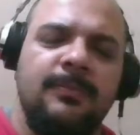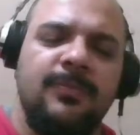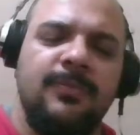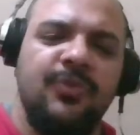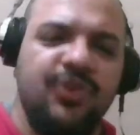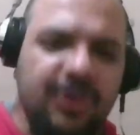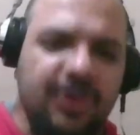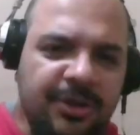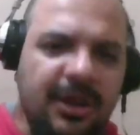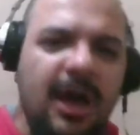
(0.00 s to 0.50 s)

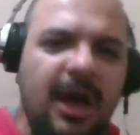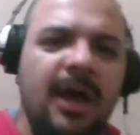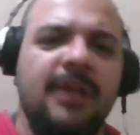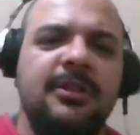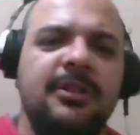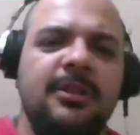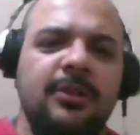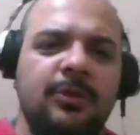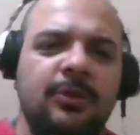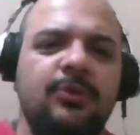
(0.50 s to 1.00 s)
Do not
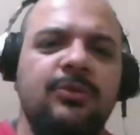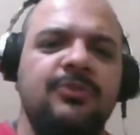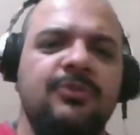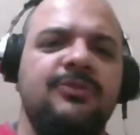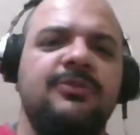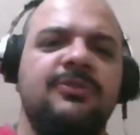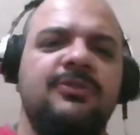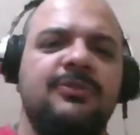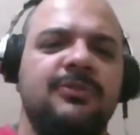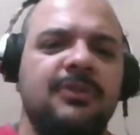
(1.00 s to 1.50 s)

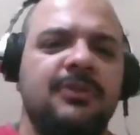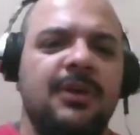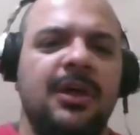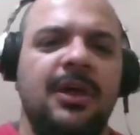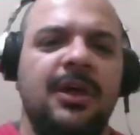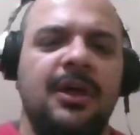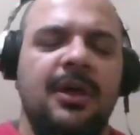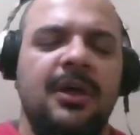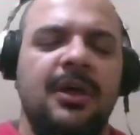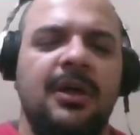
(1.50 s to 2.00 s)
lose
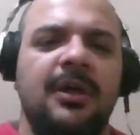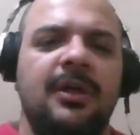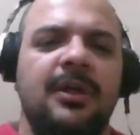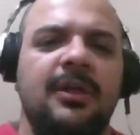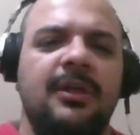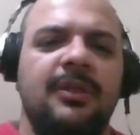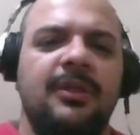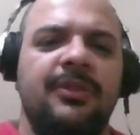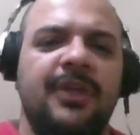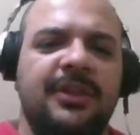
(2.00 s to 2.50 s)

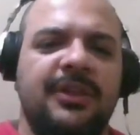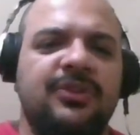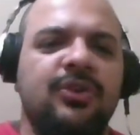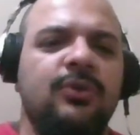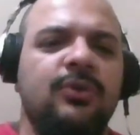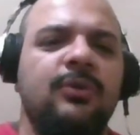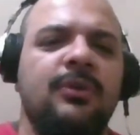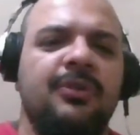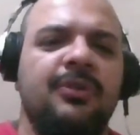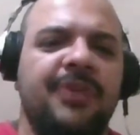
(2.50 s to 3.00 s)
the
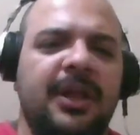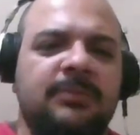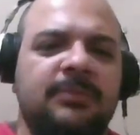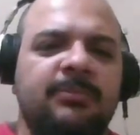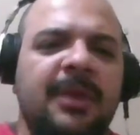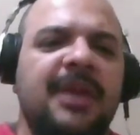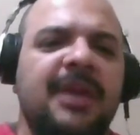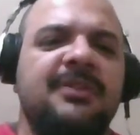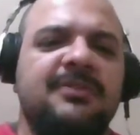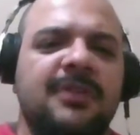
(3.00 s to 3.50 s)
tool that
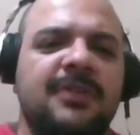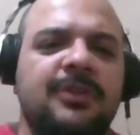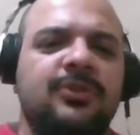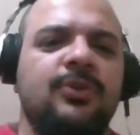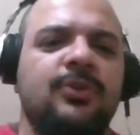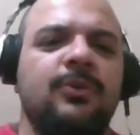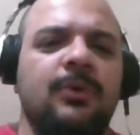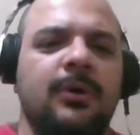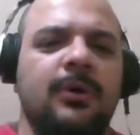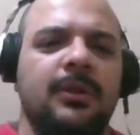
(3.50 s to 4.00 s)
makes the
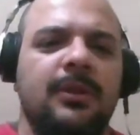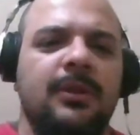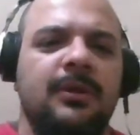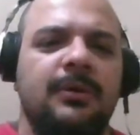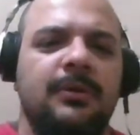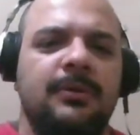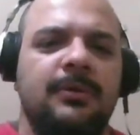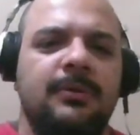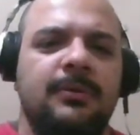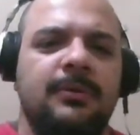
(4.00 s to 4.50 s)
tool.
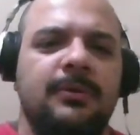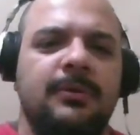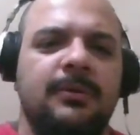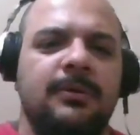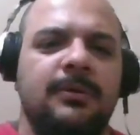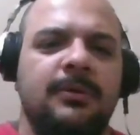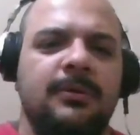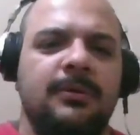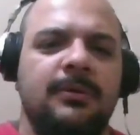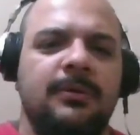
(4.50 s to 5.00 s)

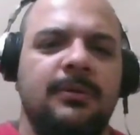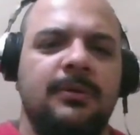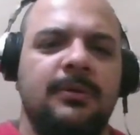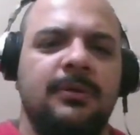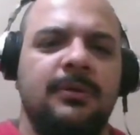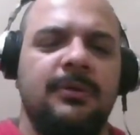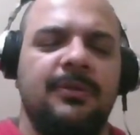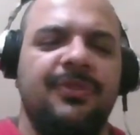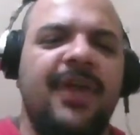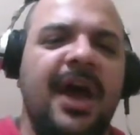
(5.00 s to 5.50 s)

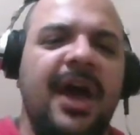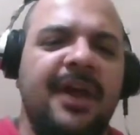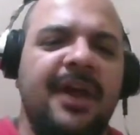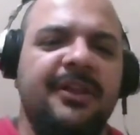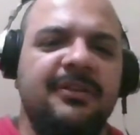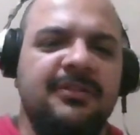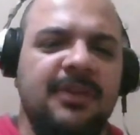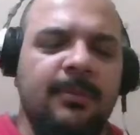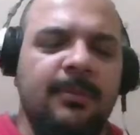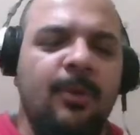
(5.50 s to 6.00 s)
That
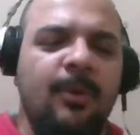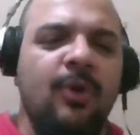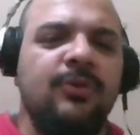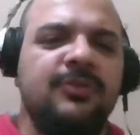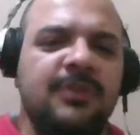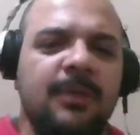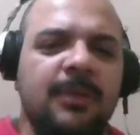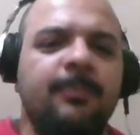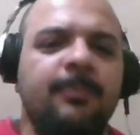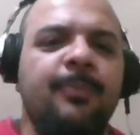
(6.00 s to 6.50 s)
is the
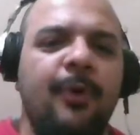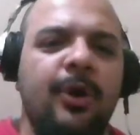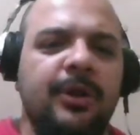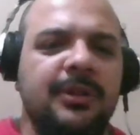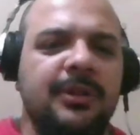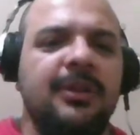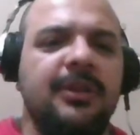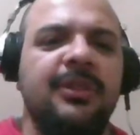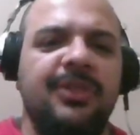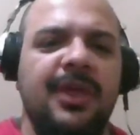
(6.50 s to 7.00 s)
most
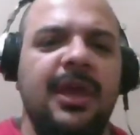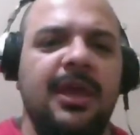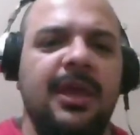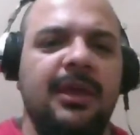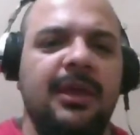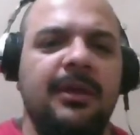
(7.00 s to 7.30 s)
important thing.